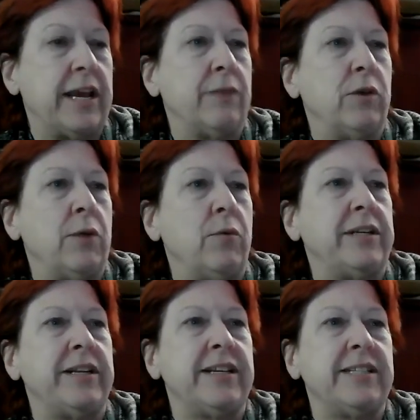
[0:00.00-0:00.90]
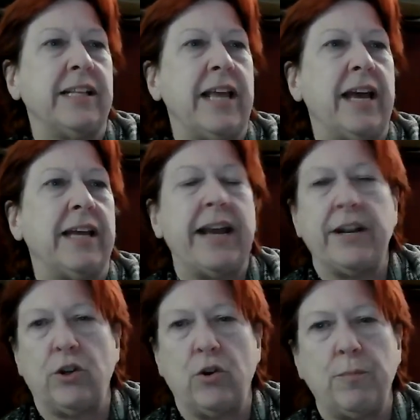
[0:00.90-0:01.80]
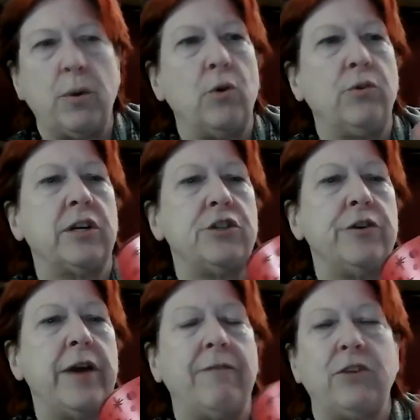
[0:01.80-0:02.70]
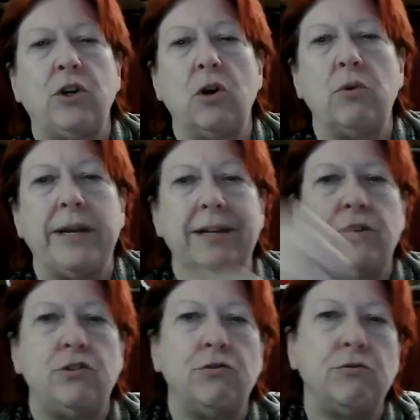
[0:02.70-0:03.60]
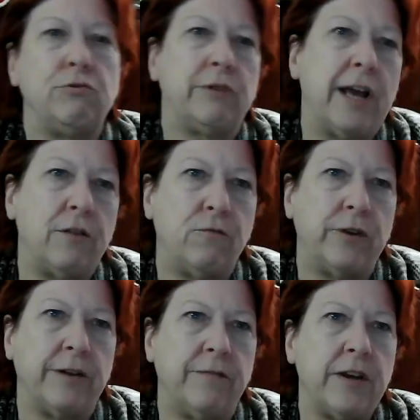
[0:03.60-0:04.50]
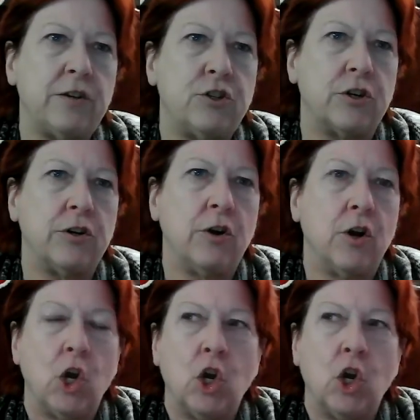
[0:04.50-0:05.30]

and when I went to Disneyland, I had to go to both because you have to go into California Adventure